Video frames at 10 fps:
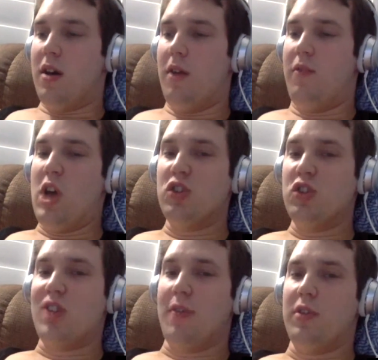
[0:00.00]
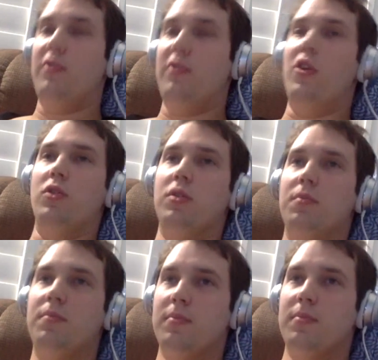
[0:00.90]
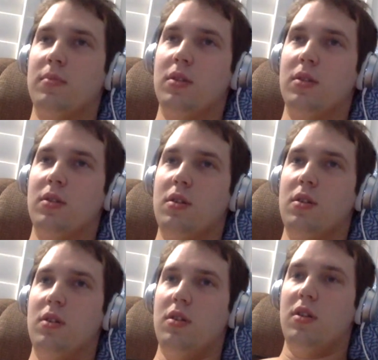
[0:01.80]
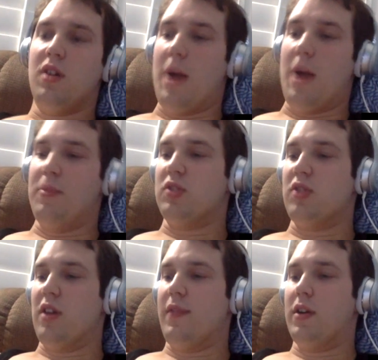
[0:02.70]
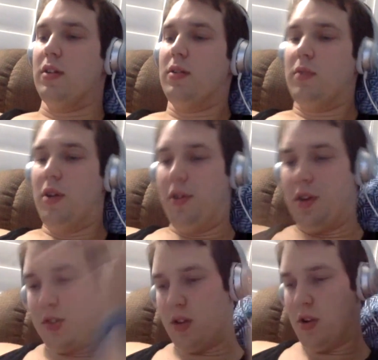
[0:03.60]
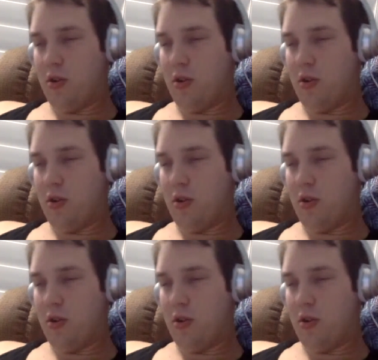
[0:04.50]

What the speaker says: Avenged Sevenfold. I'm just like, fucking really, dude.